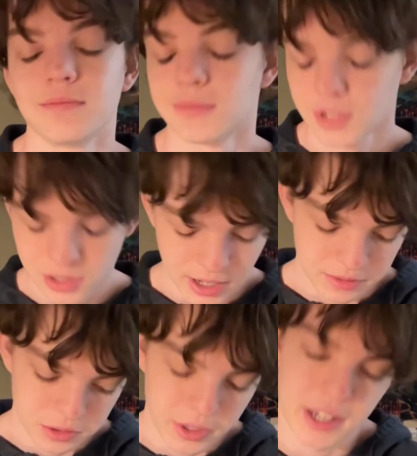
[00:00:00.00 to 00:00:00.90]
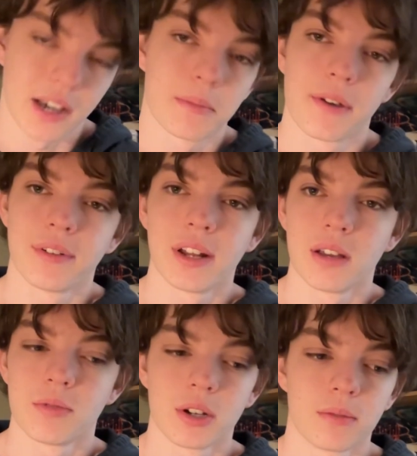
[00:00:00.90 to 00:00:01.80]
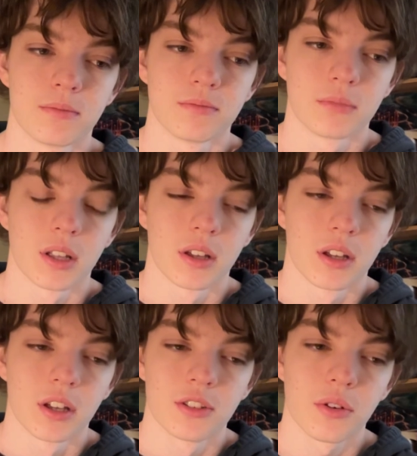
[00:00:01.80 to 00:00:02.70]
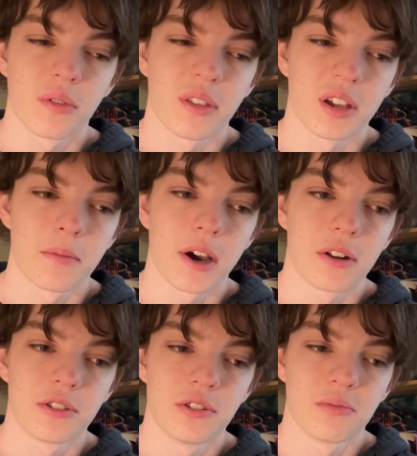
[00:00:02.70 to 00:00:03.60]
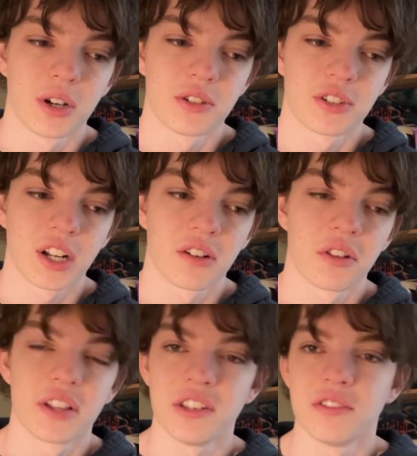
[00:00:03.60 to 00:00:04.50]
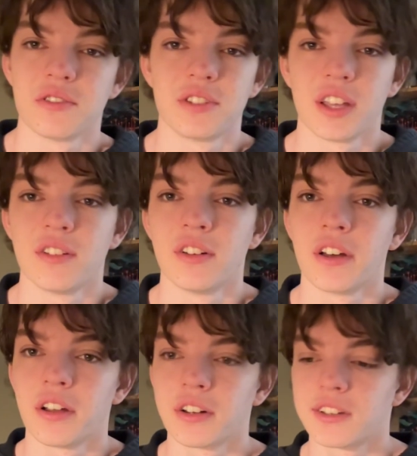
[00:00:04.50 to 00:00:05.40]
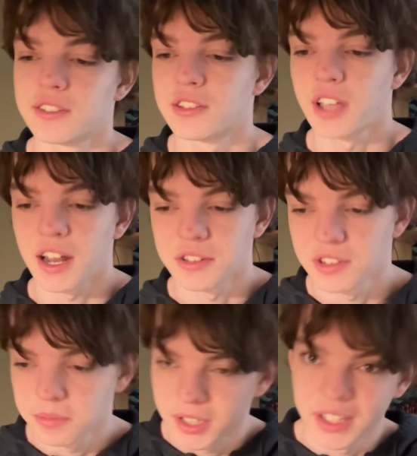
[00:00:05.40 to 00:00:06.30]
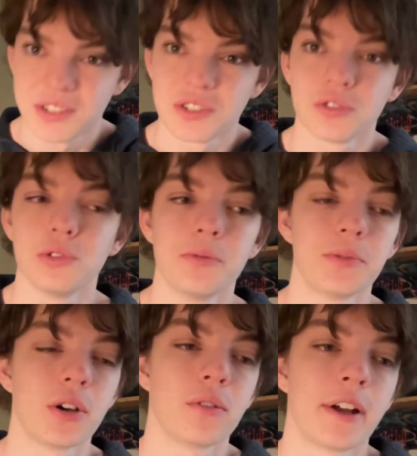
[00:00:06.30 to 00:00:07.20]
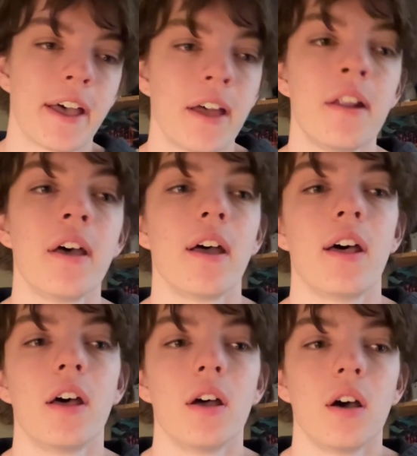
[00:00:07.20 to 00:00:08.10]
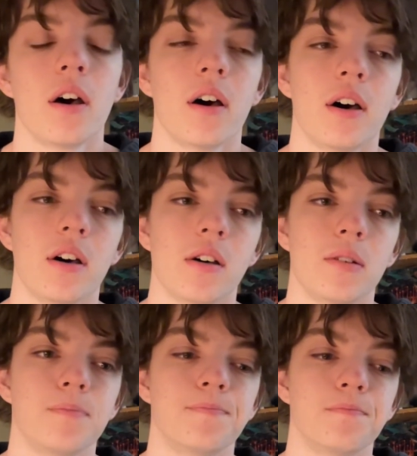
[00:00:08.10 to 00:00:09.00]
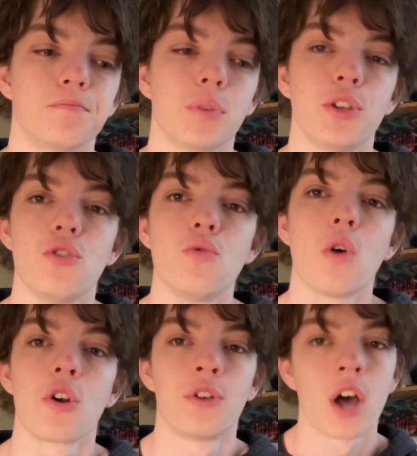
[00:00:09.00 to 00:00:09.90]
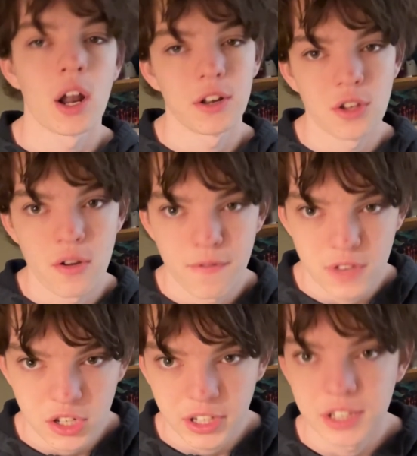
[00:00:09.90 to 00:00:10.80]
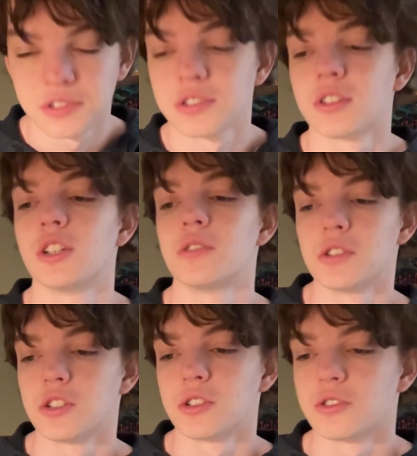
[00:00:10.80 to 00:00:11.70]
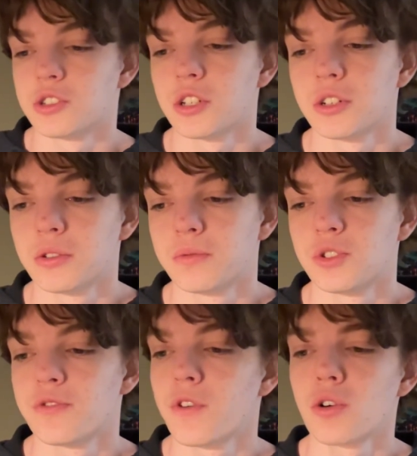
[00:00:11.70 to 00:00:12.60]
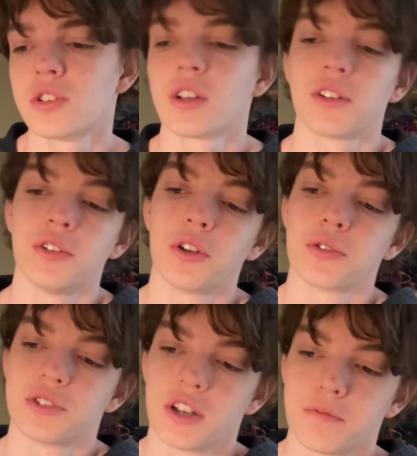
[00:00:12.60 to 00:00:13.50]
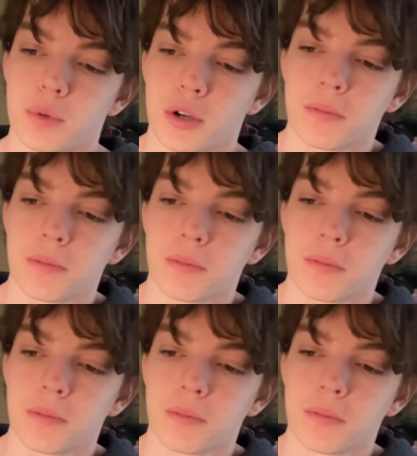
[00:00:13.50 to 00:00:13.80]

You just have to wake up every day, bro. Don't think about it too much. And I know that's easier said than done, because it's kind of something that just looms overhead. But you are not your feelings. So just focus on the little stuff, bro.